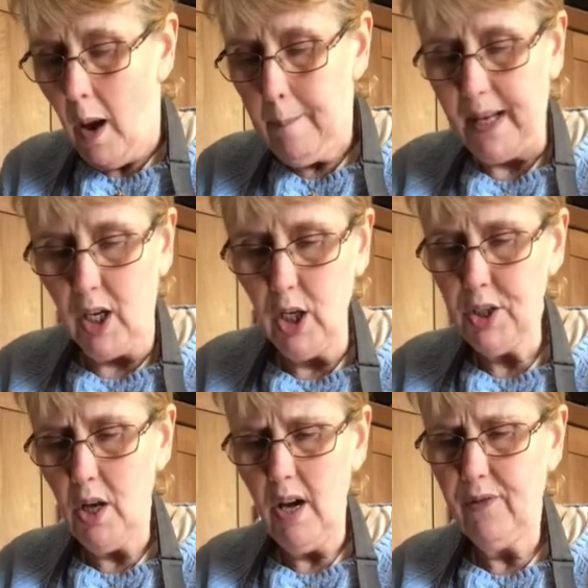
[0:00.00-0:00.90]

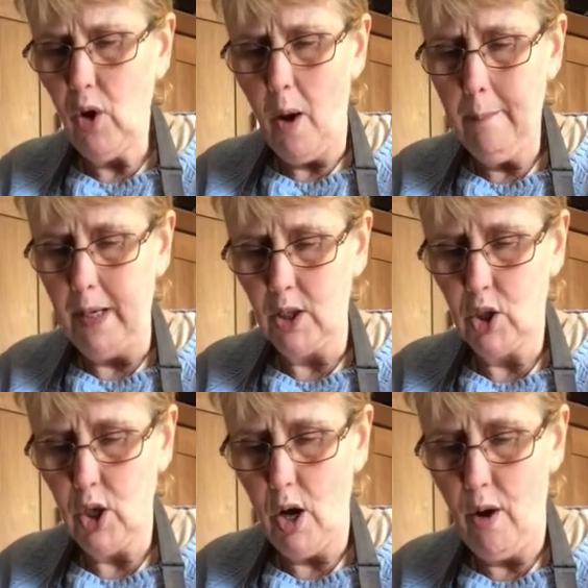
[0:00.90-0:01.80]
Because I've got a
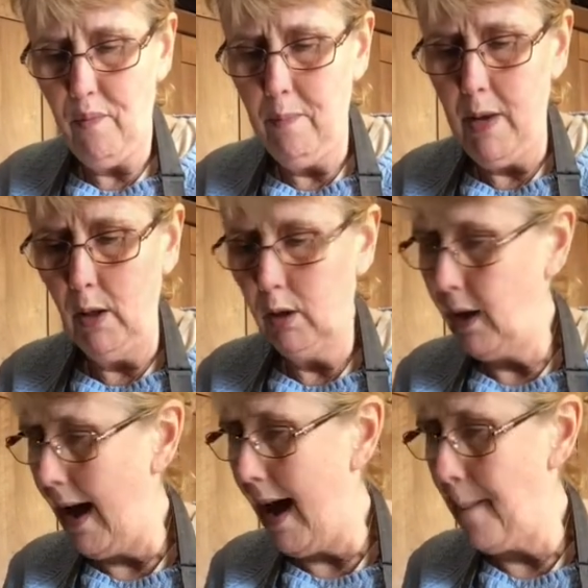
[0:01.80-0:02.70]
mixture of milk
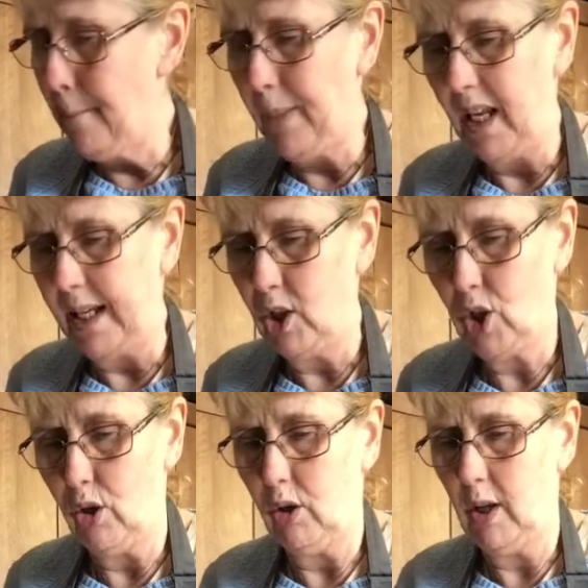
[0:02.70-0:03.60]
and plain
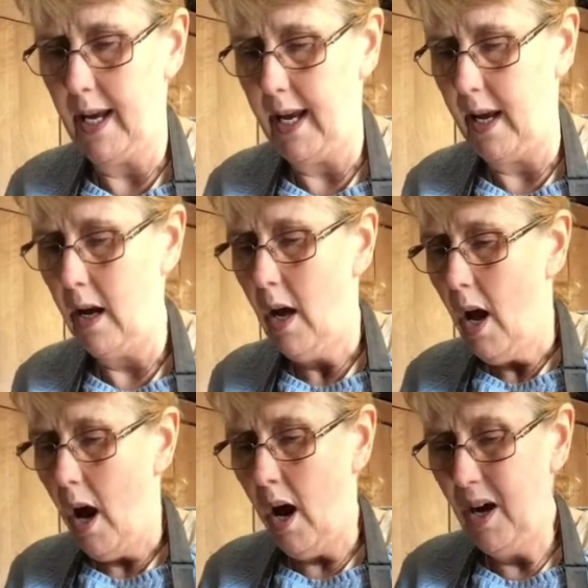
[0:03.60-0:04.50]
chocolate here,
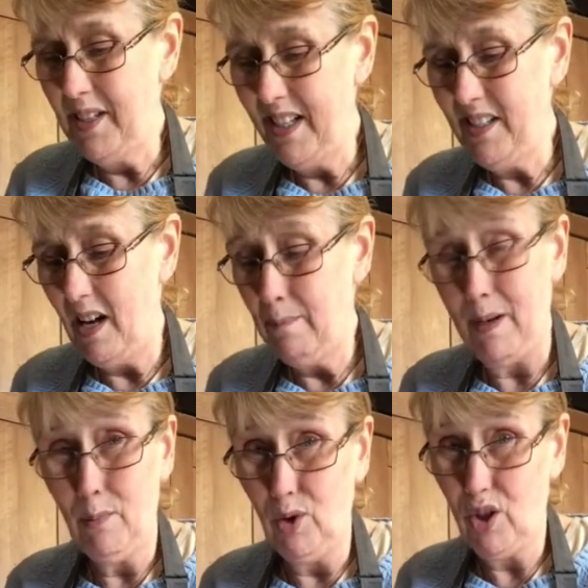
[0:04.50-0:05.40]
I need it a
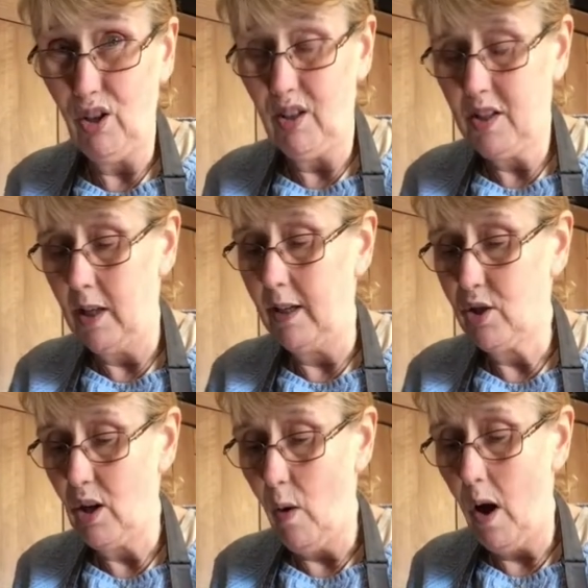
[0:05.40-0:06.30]
bit more chocolatey,
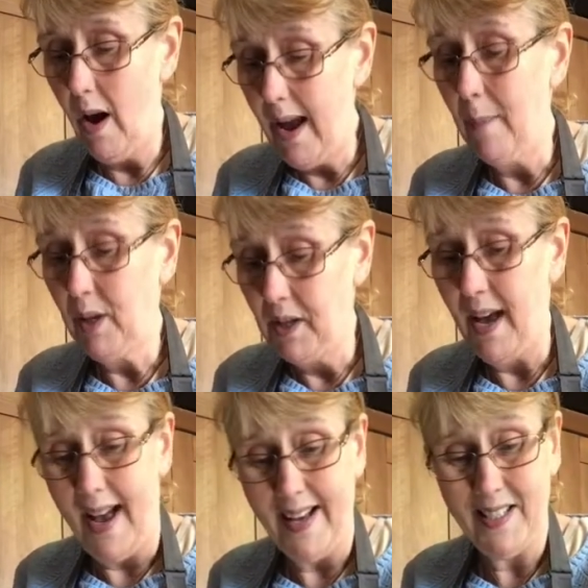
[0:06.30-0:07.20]
so I am going to
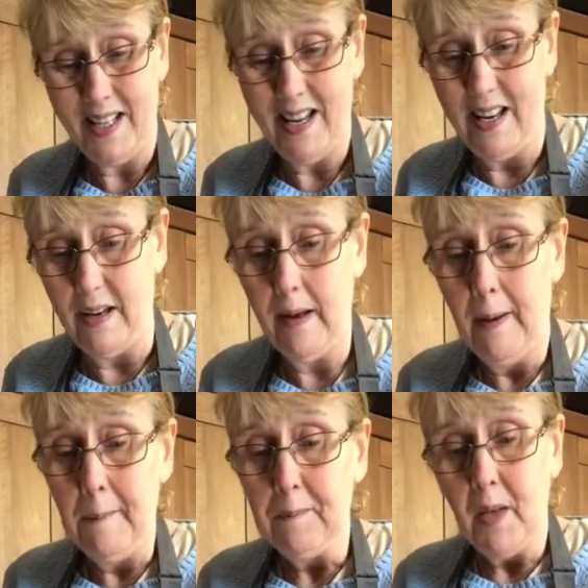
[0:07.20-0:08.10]
add in
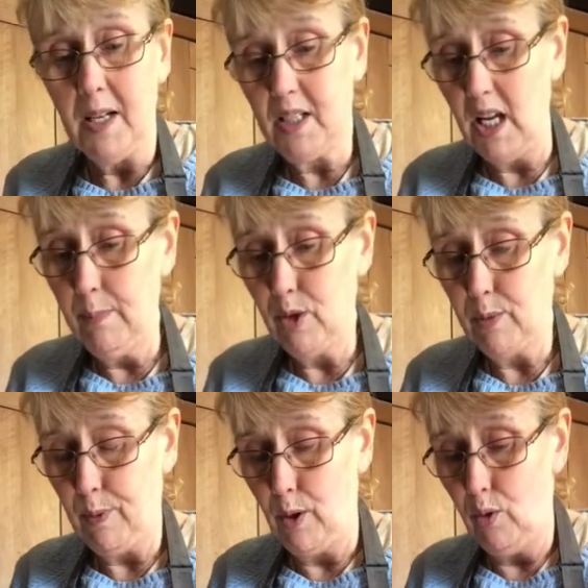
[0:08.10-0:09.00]
a
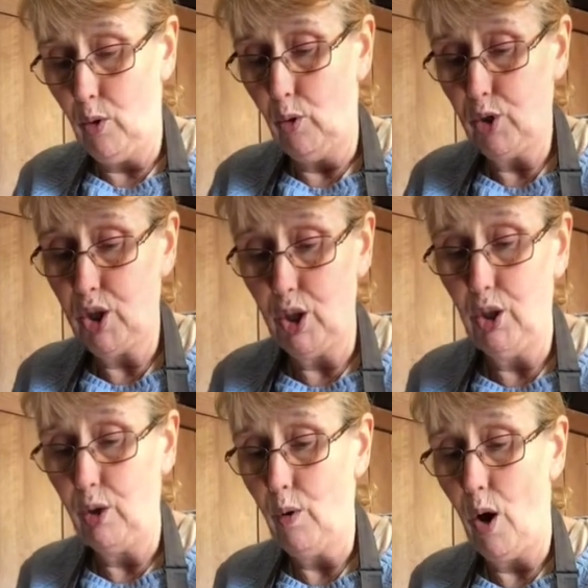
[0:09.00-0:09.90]
tablespoon or
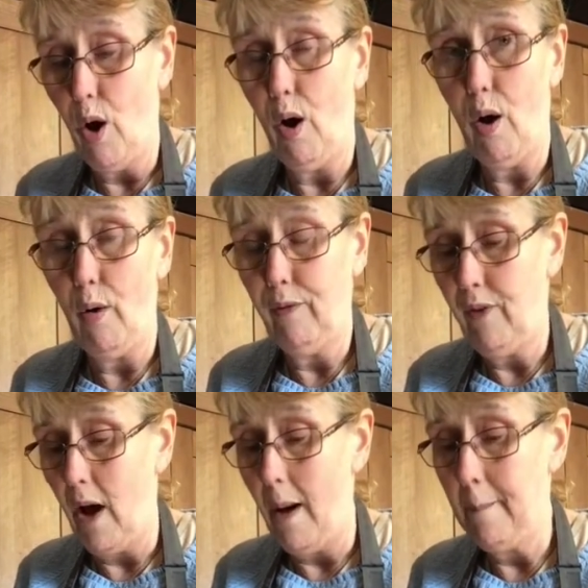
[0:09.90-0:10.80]
two of
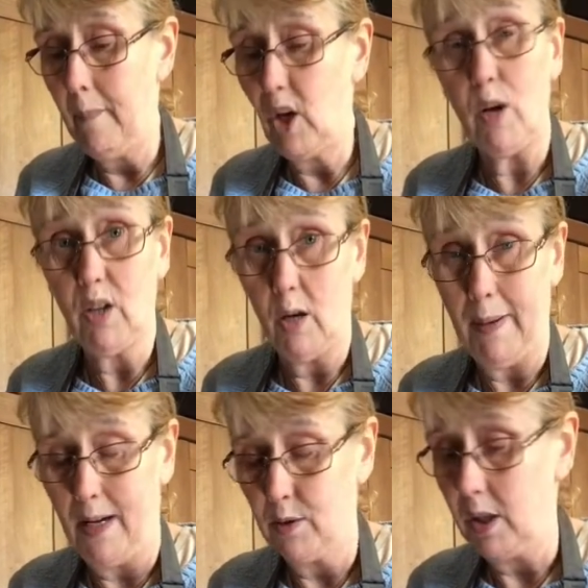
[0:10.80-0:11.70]
cocoa
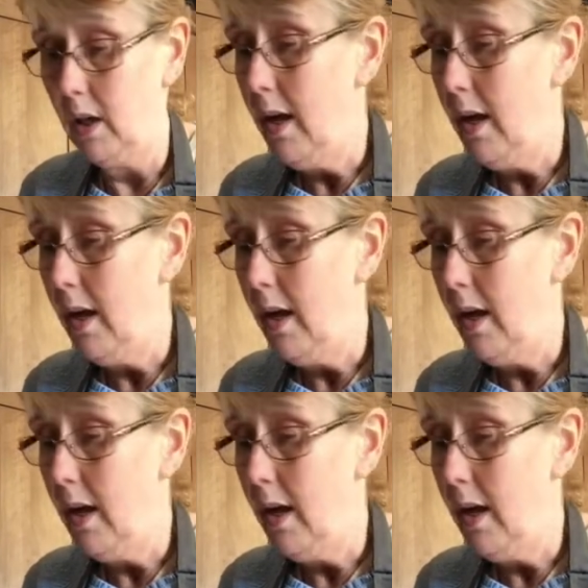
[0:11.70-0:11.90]
powder.